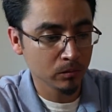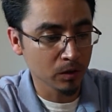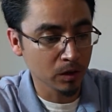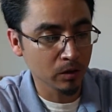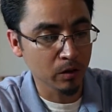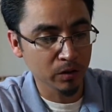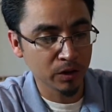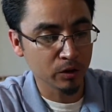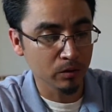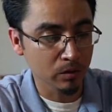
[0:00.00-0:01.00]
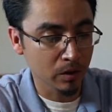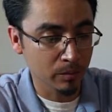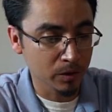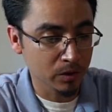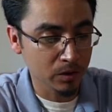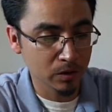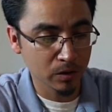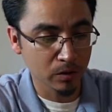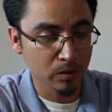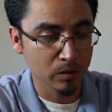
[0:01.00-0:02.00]
Not quite sure how much this
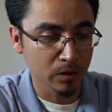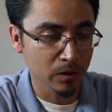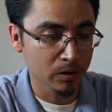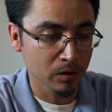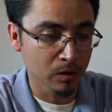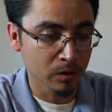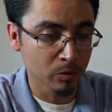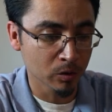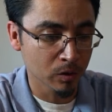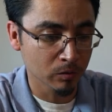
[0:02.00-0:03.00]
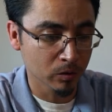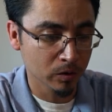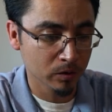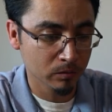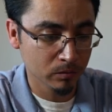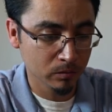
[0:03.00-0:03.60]
goes. It has a label over it.